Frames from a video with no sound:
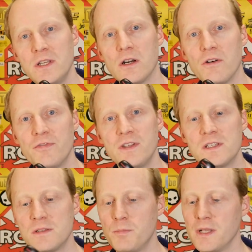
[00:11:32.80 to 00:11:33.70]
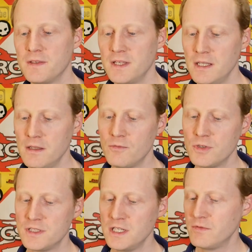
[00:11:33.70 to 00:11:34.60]
of this built-in
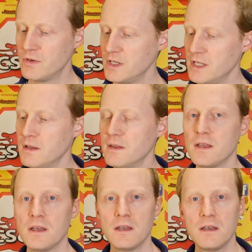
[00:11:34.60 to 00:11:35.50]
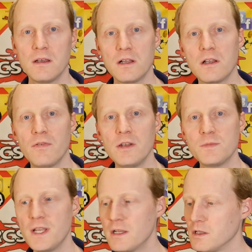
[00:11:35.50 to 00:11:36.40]
receiver in the Quanum
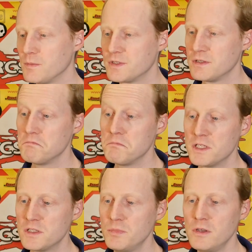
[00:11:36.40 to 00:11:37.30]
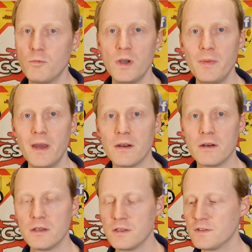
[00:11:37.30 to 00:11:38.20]
Cyclops must be way better.
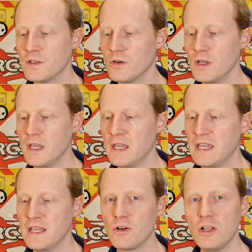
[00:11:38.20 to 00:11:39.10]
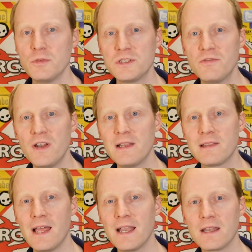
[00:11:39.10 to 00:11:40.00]
So it almost felt
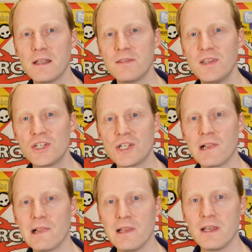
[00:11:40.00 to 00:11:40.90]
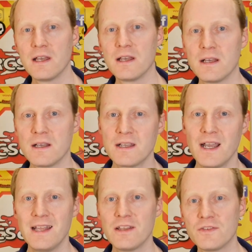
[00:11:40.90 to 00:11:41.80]
like a digital
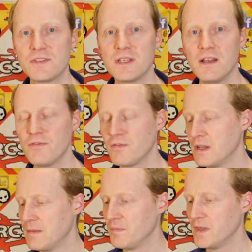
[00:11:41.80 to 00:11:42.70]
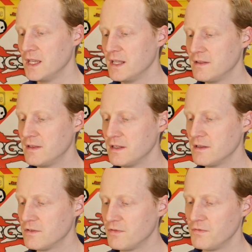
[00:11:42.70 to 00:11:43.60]
kind of stuff. It
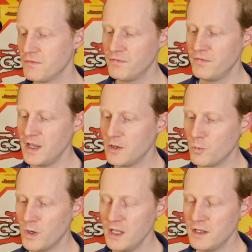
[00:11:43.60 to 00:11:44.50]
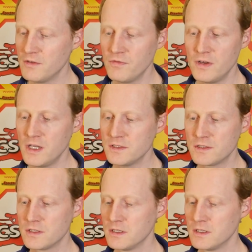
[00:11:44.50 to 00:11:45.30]
didn't fade away that fast.